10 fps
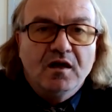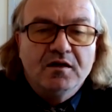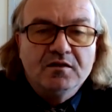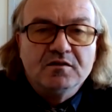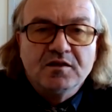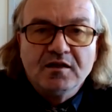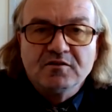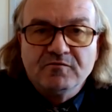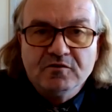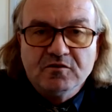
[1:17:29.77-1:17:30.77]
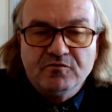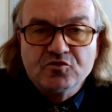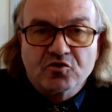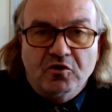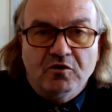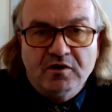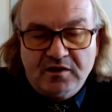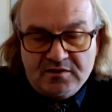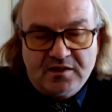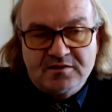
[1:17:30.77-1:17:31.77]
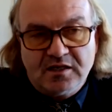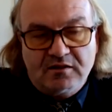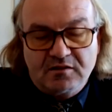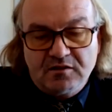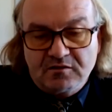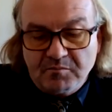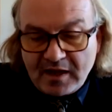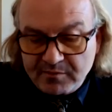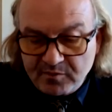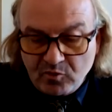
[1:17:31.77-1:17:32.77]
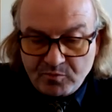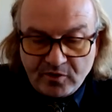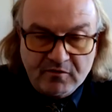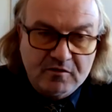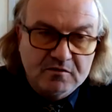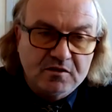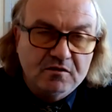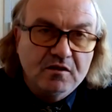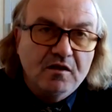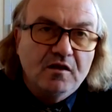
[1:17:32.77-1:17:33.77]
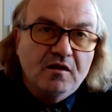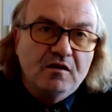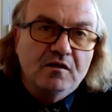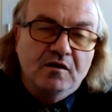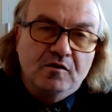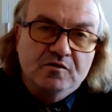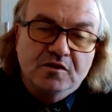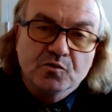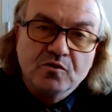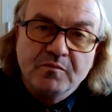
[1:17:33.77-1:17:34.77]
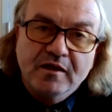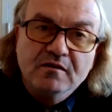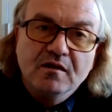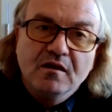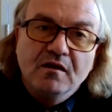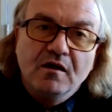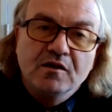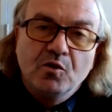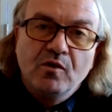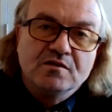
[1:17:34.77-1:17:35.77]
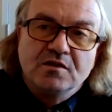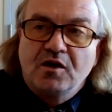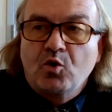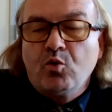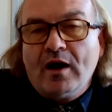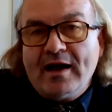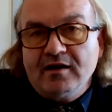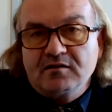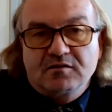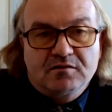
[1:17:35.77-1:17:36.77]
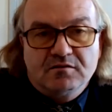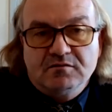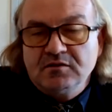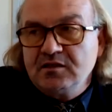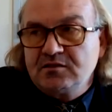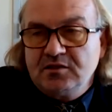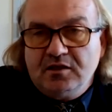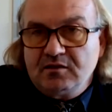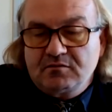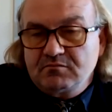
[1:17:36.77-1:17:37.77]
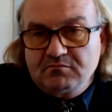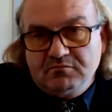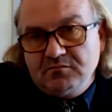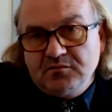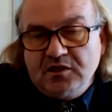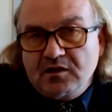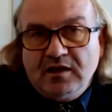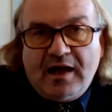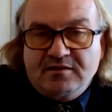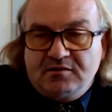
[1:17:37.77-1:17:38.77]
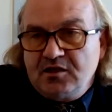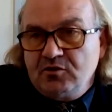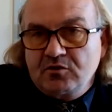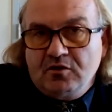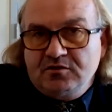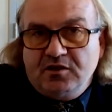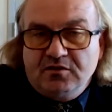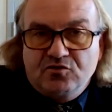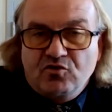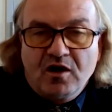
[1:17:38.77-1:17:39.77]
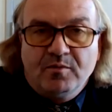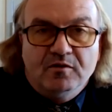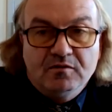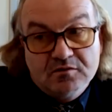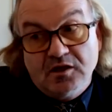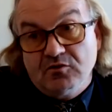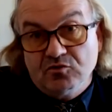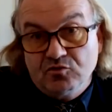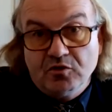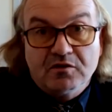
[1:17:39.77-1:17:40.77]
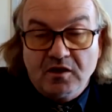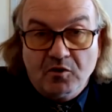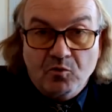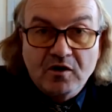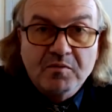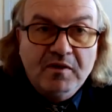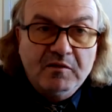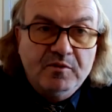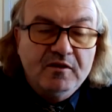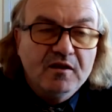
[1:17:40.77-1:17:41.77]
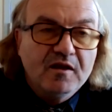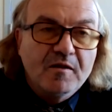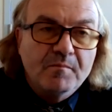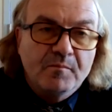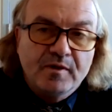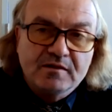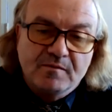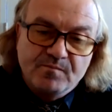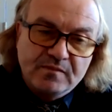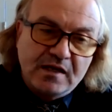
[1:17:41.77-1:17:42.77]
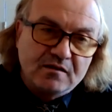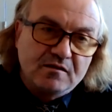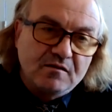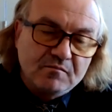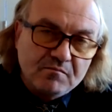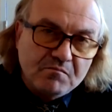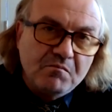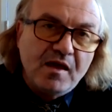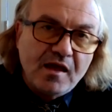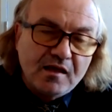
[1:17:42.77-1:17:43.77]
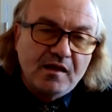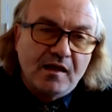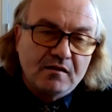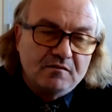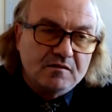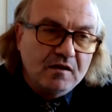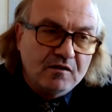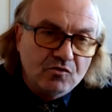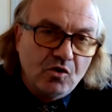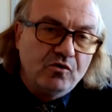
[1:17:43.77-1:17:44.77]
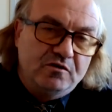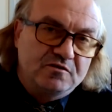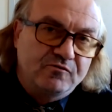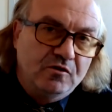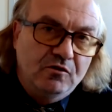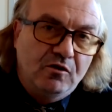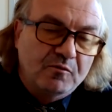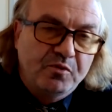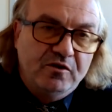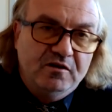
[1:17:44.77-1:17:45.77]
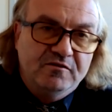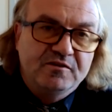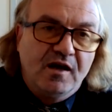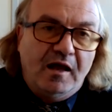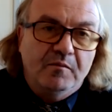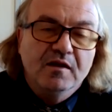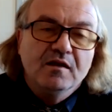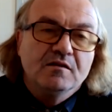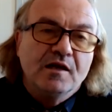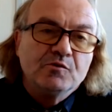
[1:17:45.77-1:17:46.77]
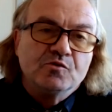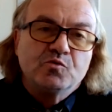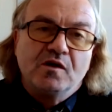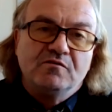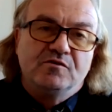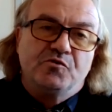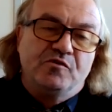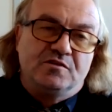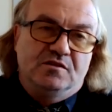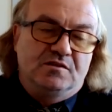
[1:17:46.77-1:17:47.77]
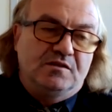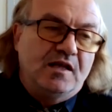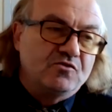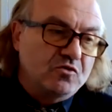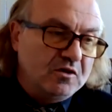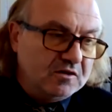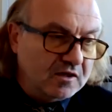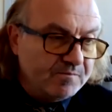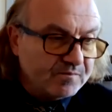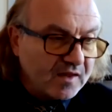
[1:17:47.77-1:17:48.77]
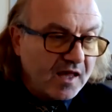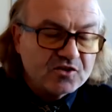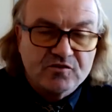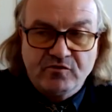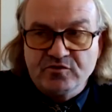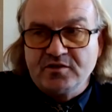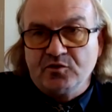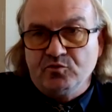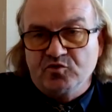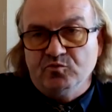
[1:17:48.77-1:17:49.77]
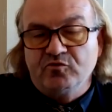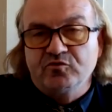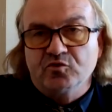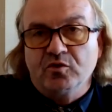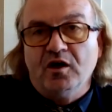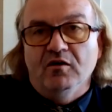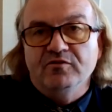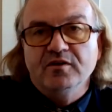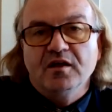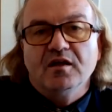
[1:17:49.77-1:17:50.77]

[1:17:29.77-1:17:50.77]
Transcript: An inattentive individual, and as I said, it might be more prevalent in girls and women, are the ones that are quiet, they're sitting in class, they're not causing any trouble, they're not doing their work maybe, but that may get unnoticed for a long period of time. That was one of the reasons that actually the age of onset was moved to 12.